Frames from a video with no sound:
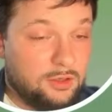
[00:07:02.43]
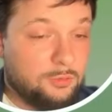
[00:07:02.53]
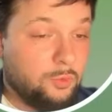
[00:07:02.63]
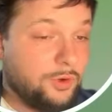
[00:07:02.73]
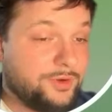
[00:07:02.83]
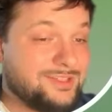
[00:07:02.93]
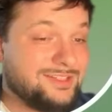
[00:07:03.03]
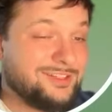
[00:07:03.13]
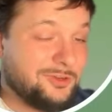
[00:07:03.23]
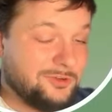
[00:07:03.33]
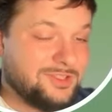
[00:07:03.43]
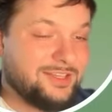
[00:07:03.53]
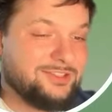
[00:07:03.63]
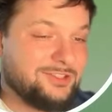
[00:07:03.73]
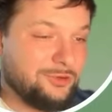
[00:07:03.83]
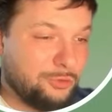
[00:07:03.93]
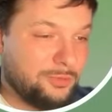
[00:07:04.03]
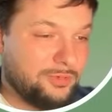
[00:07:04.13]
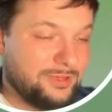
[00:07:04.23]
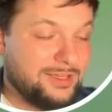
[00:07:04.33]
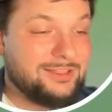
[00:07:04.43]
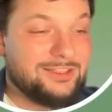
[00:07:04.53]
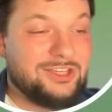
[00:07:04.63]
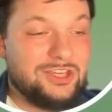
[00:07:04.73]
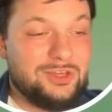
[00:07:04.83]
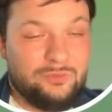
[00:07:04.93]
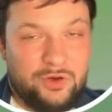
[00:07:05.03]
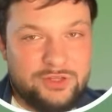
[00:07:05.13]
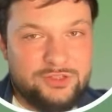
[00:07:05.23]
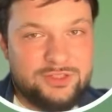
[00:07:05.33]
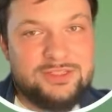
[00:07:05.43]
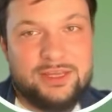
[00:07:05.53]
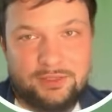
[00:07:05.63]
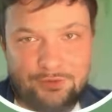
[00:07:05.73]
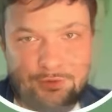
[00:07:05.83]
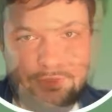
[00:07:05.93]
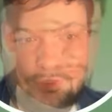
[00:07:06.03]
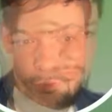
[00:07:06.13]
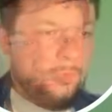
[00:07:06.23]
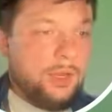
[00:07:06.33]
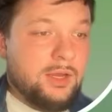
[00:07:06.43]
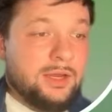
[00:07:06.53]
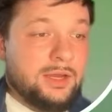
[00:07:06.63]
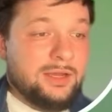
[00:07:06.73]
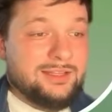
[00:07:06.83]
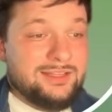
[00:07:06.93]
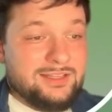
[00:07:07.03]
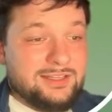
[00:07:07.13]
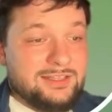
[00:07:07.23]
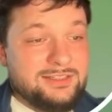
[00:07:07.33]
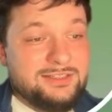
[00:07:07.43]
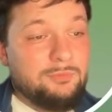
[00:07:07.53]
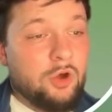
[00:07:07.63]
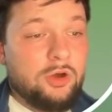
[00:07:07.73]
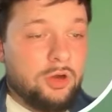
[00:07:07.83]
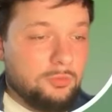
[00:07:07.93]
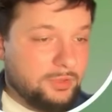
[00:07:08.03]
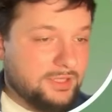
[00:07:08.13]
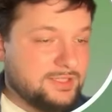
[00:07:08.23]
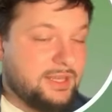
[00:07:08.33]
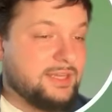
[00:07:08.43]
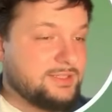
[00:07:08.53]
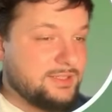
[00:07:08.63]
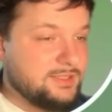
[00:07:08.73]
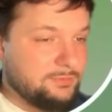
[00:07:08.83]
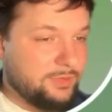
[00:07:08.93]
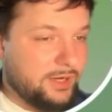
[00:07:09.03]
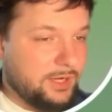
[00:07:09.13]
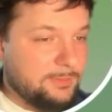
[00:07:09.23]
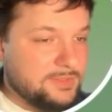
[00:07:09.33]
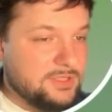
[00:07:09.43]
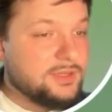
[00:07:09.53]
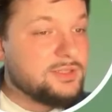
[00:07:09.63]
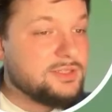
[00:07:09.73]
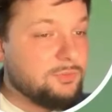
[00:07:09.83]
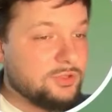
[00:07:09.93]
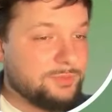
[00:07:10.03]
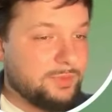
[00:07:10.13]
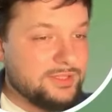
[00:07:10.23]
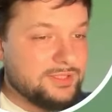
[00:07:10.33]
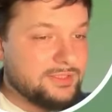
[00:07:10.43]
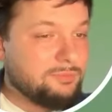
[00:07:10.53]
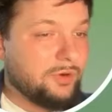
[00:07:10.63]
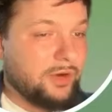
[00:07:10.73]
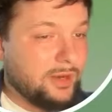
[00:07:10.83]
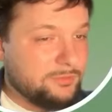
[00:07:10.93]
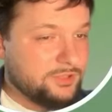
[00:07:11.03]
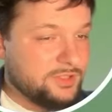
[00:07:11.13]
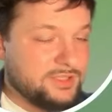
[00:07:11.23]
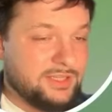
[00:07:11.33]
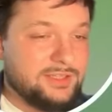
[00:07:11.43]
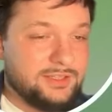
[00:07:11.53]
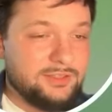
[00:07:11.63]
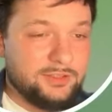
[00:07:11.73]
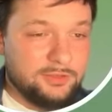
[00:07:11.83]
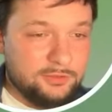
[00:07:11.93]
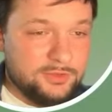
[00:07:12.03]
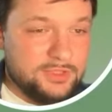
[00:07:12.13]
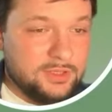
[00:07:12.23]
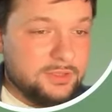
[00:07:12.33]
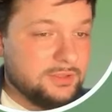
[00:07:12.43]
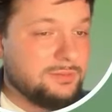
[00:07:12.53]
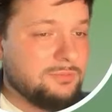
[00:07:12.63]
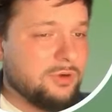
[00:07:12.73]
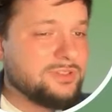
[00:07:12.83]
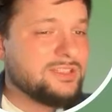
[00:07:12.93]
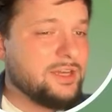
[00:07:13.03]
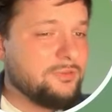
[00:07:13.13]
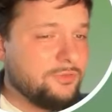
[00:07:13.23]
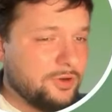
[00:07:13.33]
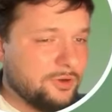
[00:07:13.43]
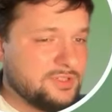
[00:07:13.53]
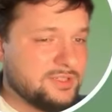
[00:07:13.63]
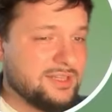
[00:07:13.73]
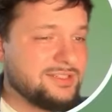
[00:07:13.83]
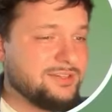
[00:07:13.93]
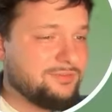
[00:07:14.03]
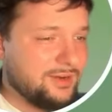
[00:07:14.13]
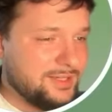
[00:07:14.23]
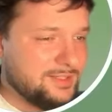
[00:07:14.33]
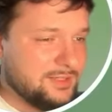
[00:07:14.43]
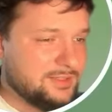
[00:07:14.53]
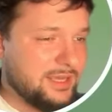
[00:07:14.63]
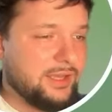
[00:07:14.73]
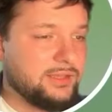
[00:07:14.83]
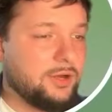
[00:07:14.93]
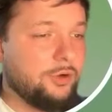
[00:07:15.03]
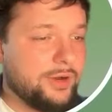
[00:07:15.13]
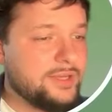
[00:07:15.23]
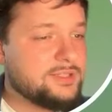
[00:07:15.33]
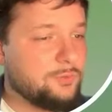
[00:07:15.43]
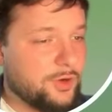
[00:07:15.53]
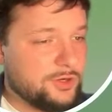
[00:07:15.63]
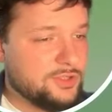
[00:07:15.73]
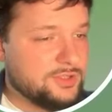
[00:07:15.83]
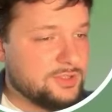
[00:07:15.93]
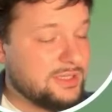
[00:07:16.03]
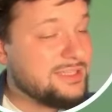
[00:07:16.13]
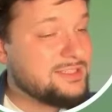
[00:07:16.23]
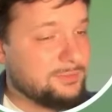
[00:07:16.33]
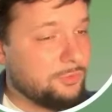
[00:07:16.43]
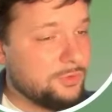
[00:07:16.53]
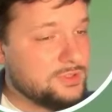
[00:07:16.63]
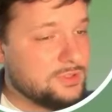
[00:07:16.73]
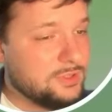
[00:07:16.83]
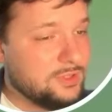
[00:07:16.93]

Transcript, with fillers: worse, cause a drop in key metrics and revenue. The more complex a system becomes, the more dependent parameters it includes, the more diverse the devices and OS versions it supports,